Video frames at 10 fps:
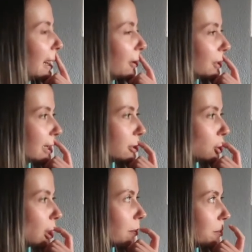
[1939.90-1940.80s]
I would
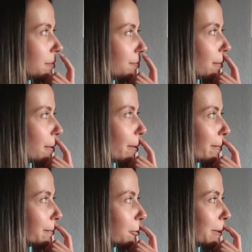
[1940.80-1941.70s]
get dropped by
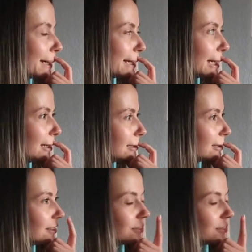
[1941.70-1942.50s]
mom or my dad.